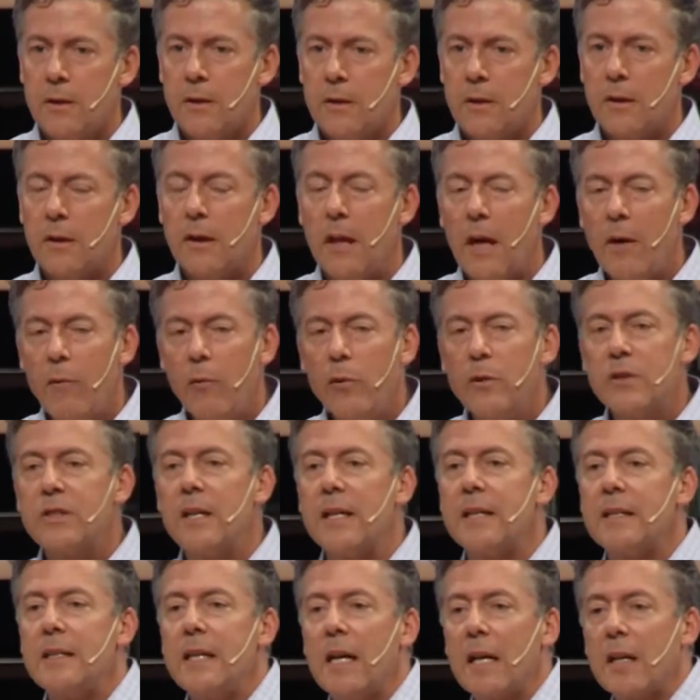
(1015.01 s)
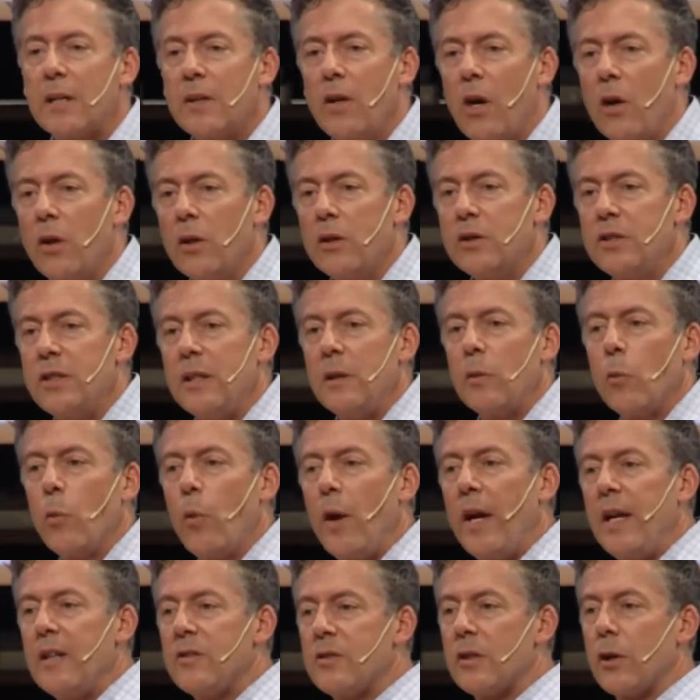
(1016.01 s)
Leverage that technology in
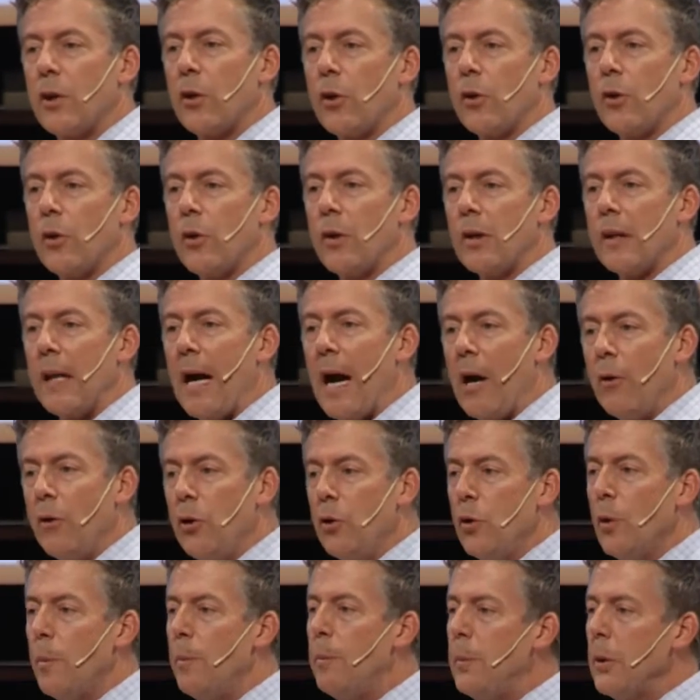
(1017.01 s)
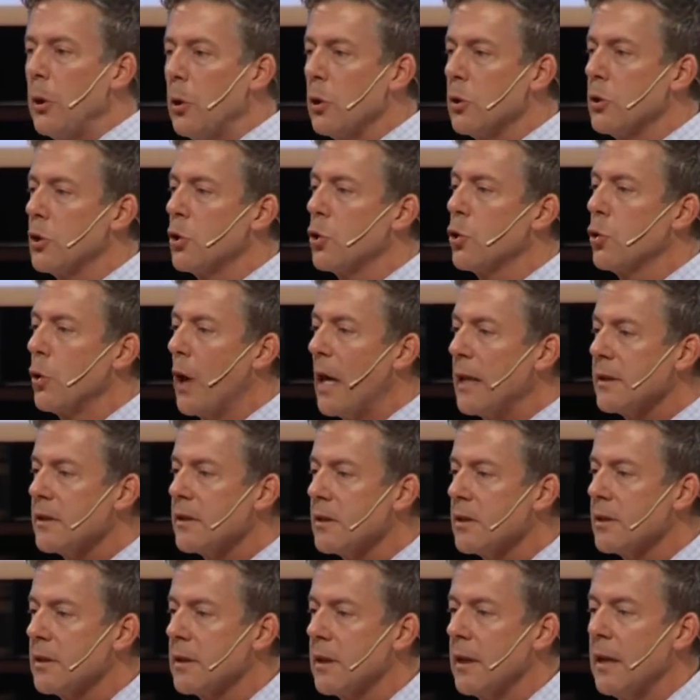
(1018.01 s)
ways that are going to allow you to build
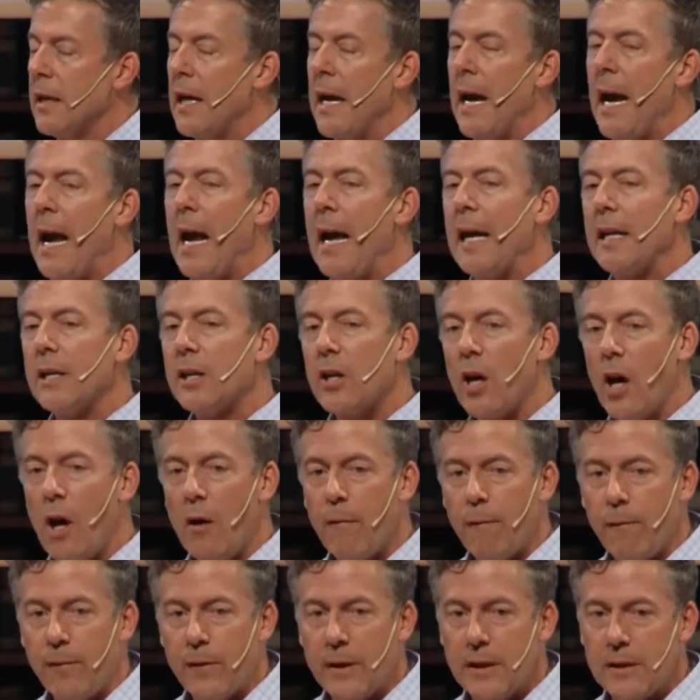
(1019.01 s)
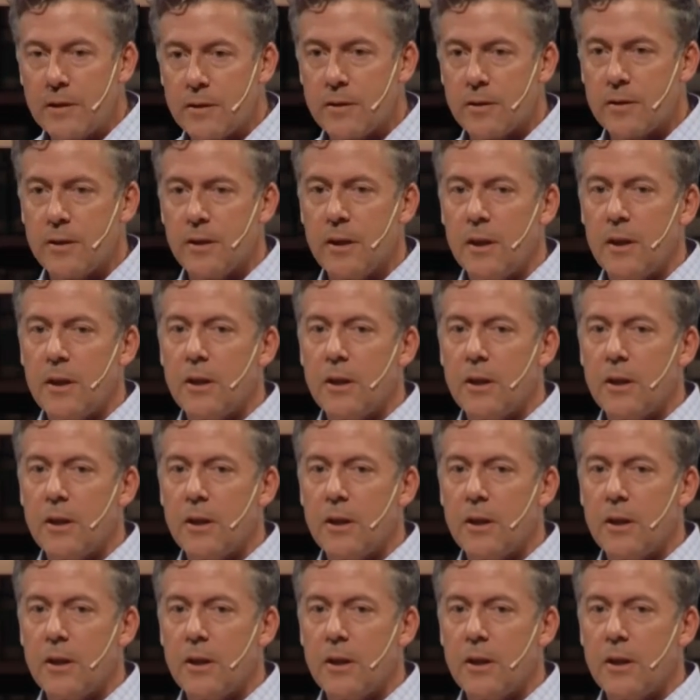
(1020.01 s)
trust and confidence.